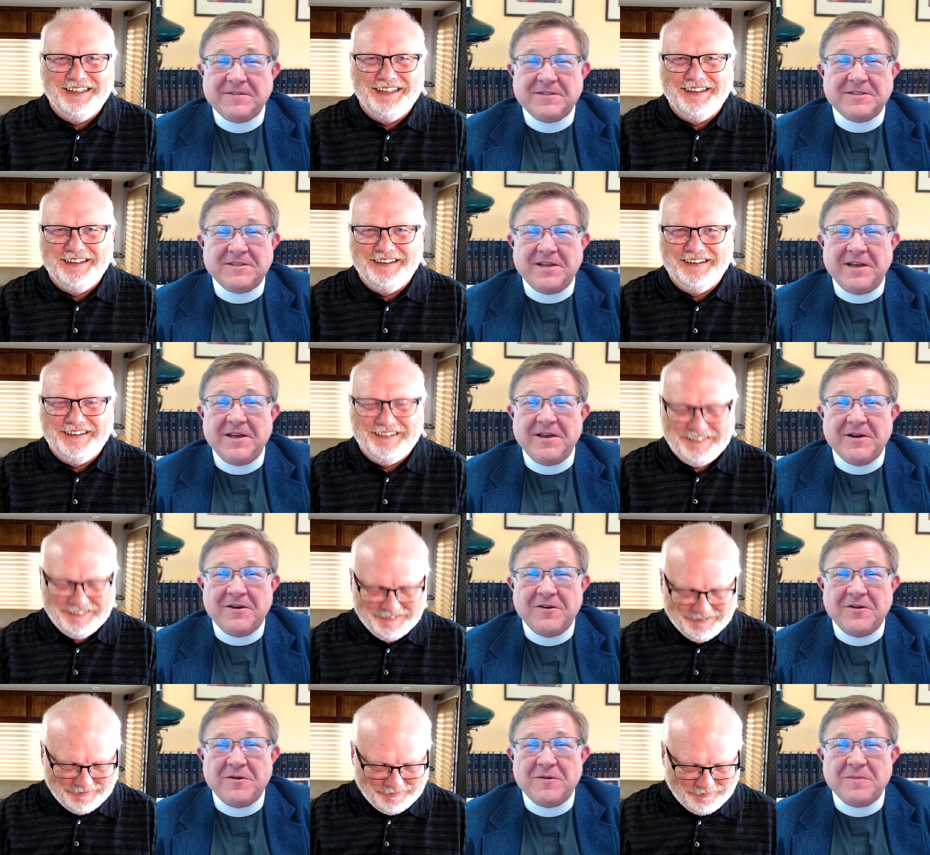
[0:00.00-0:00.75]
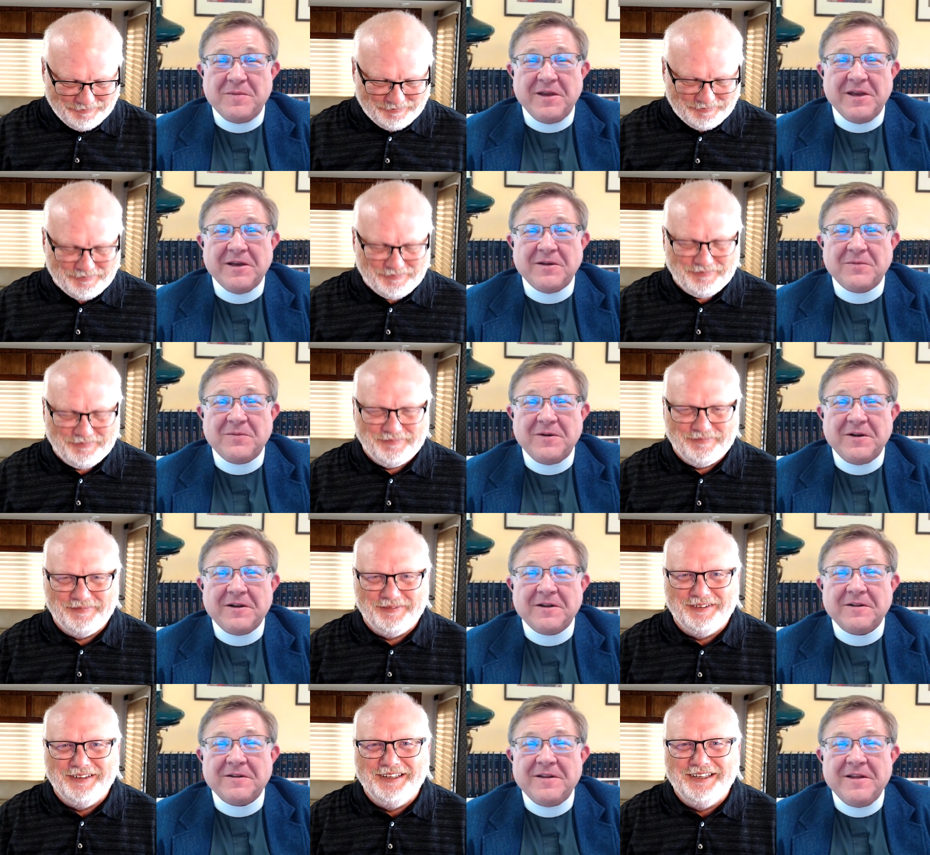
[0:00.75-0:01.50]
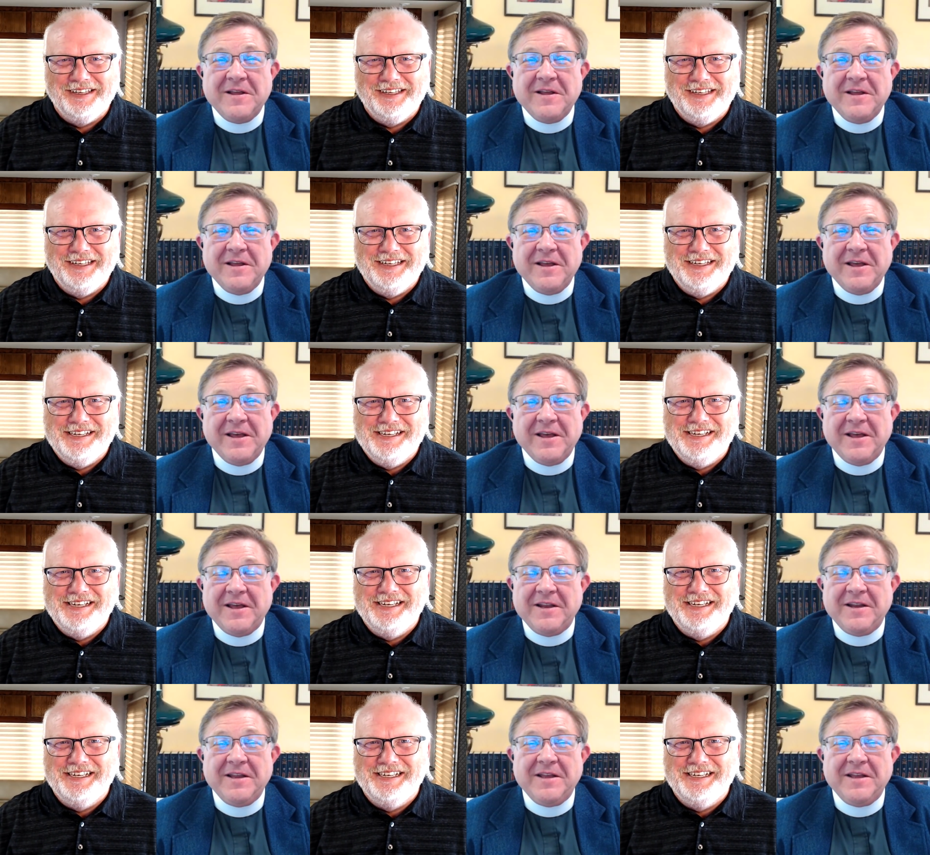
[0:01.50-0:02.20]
Speaker 1: stay home, get well. And